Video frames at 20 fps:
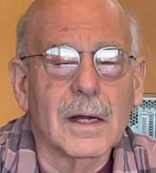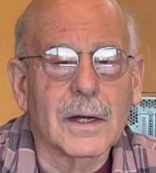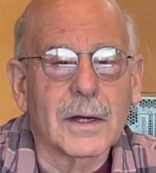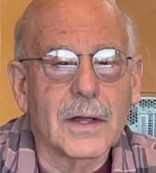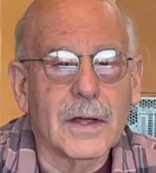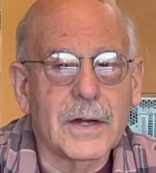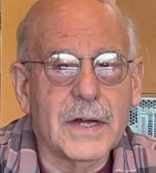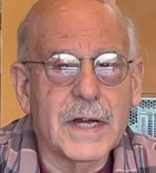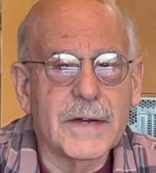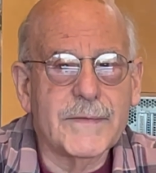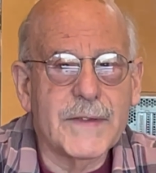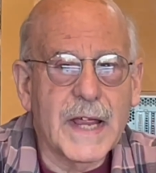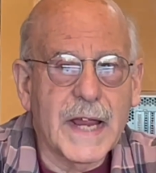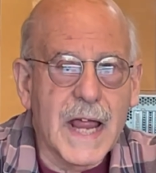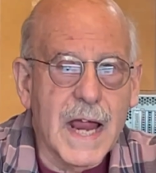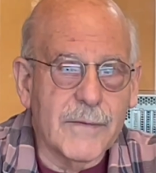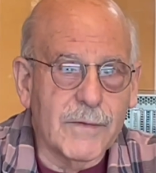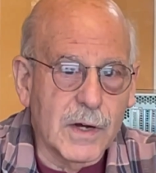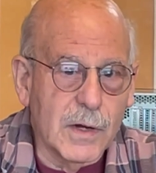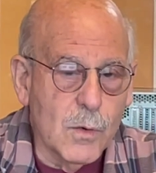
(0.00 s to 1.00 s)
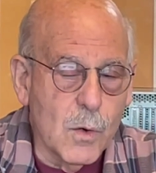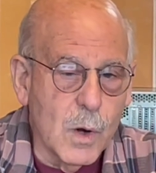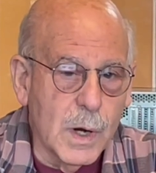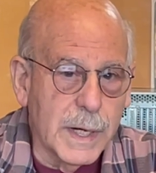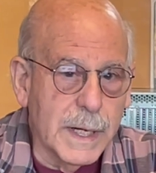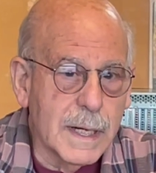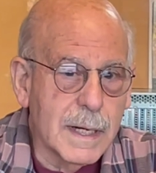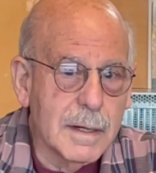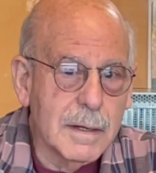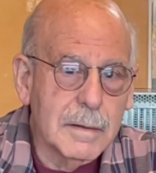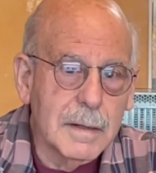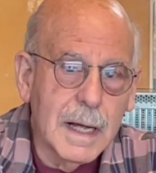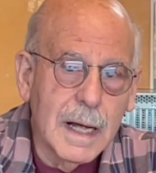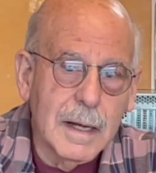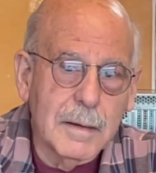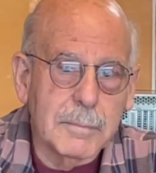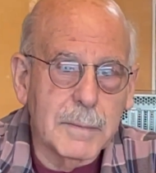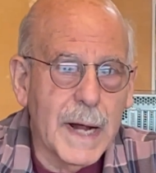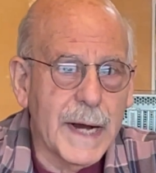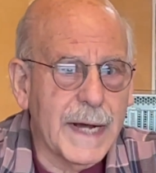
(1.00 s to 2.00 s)
Good evening, everyone.
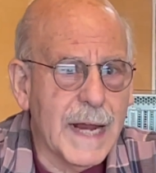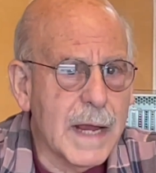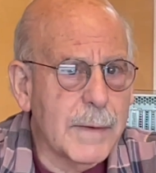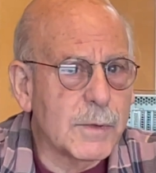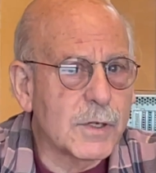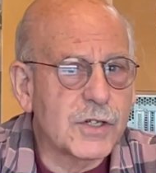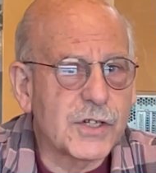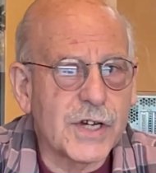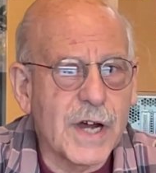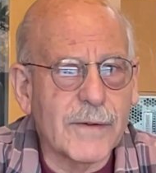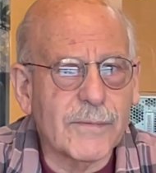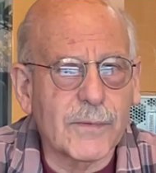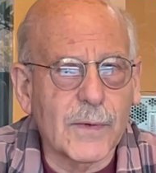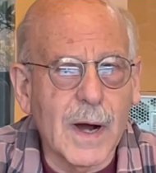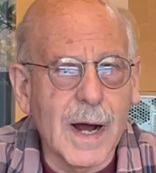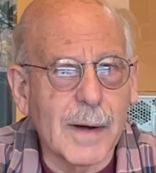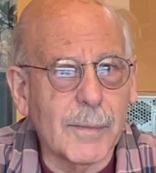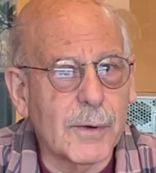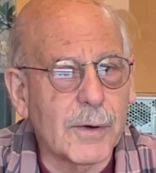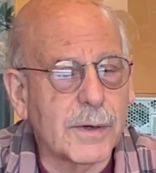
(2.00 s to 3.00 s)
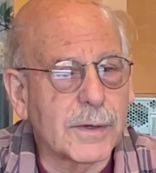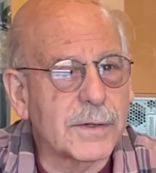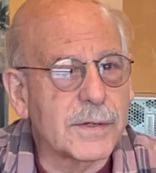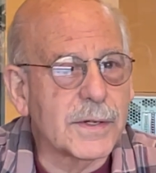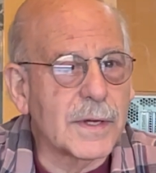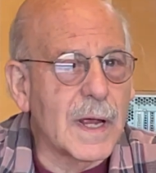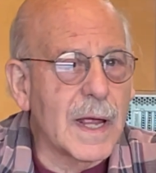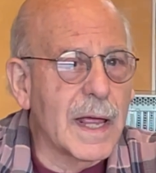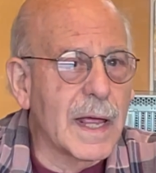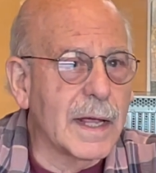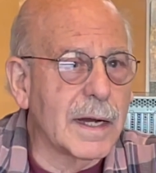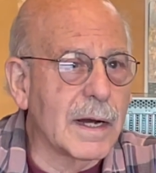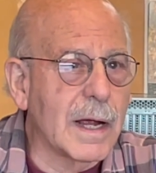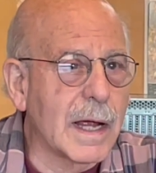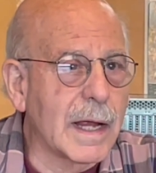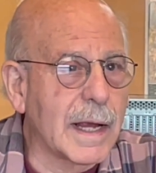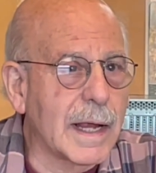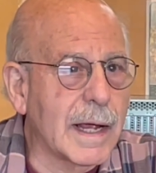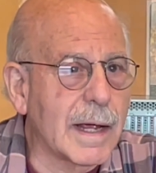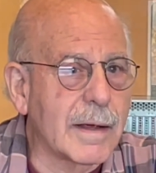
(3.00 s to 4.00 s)
My name is Jeff Roberts, and
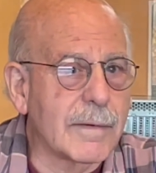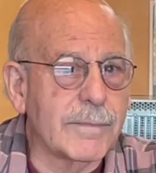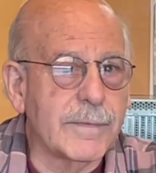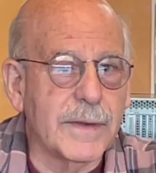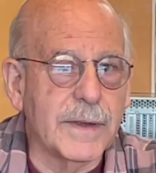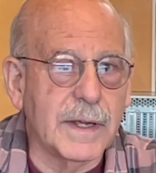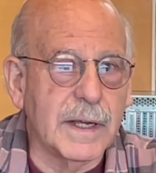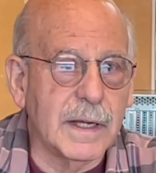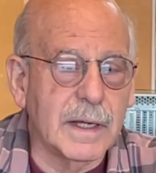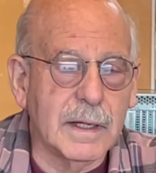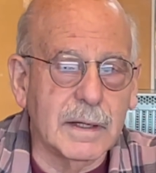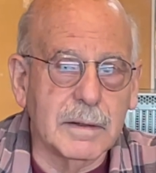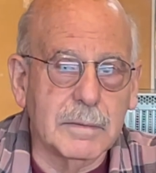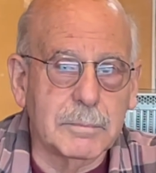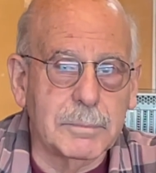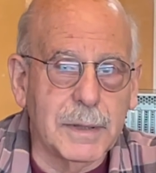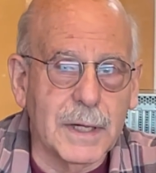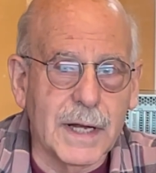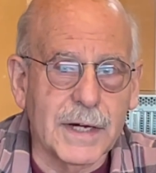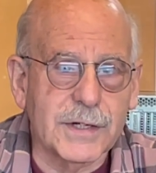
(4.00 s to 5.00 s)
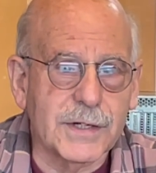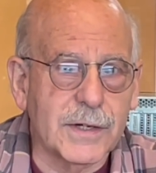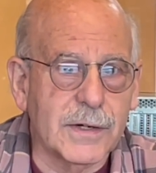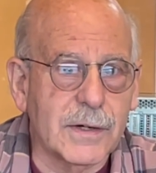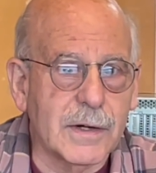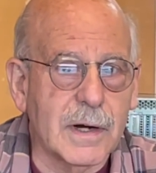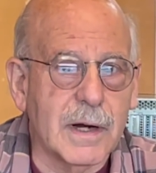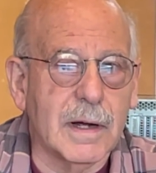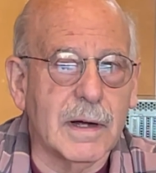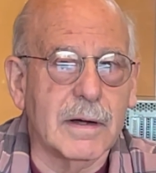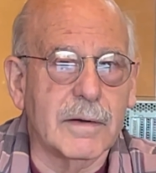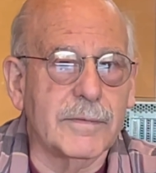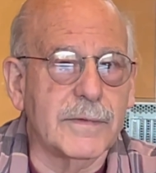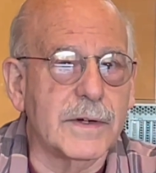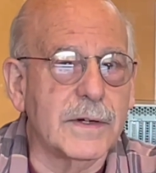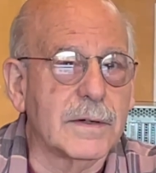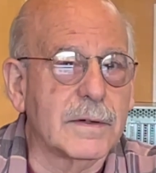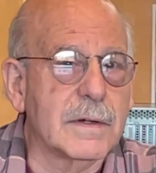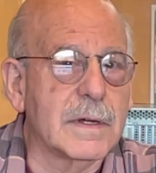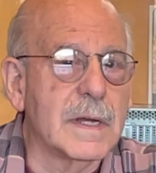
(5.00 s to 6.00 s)
I have the pleasure of,
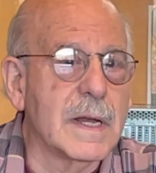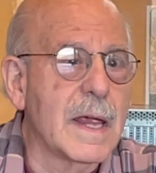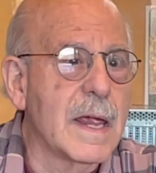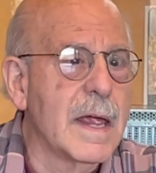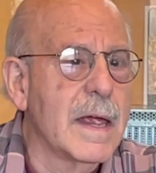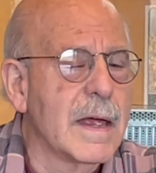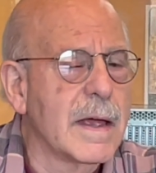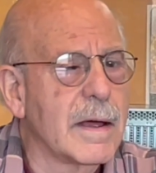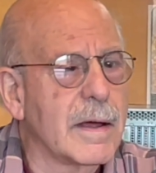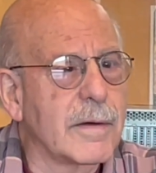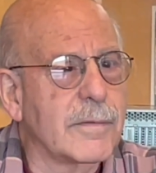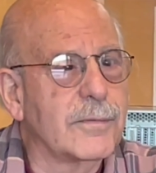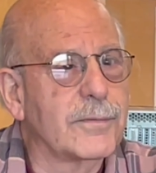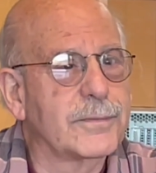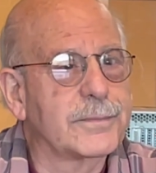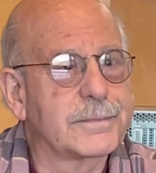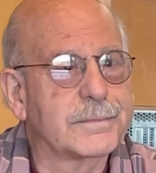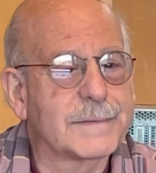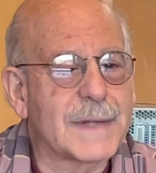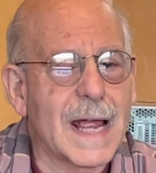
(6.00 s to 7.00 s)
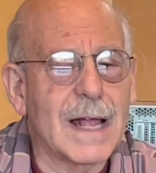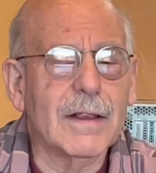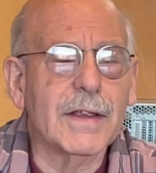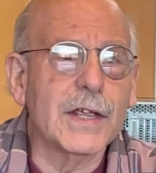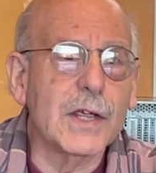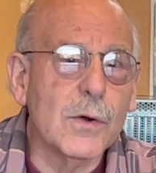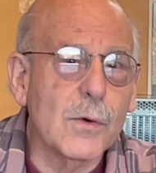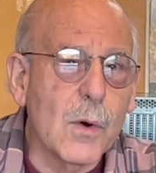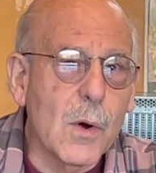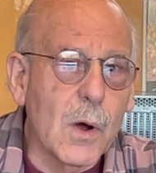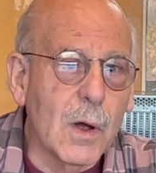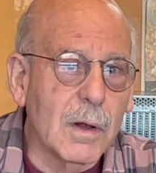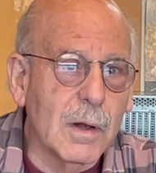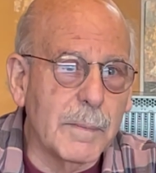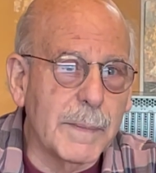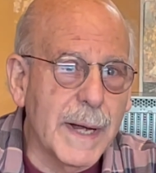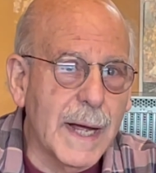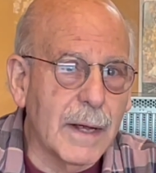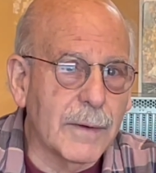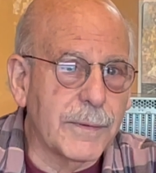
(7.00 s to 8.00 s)
of telling you all
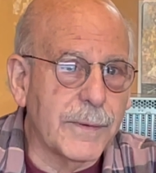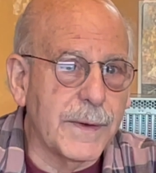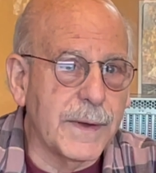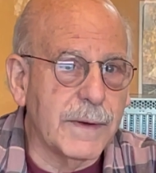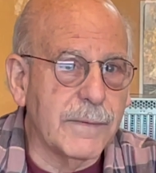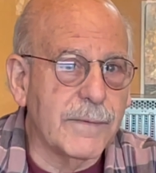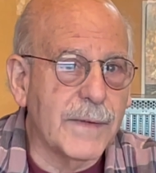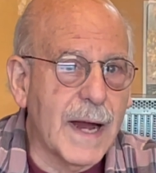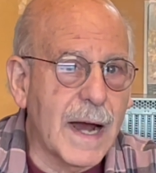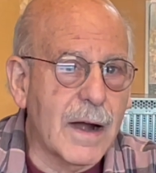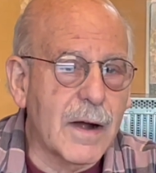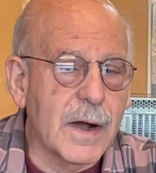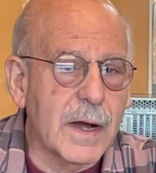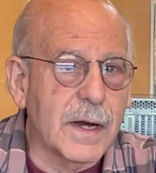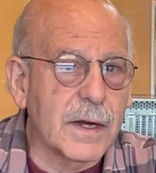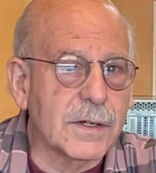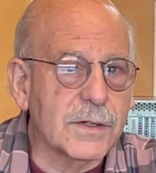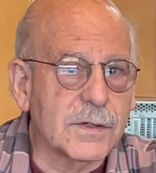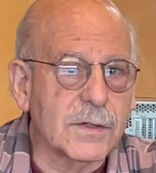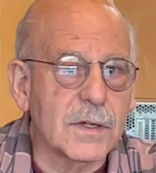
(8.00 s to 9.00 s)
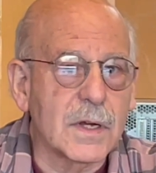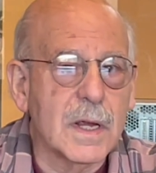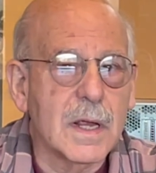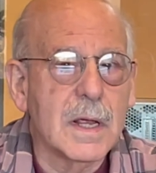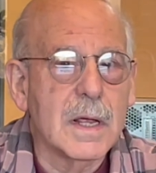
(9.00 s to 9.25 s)
about the various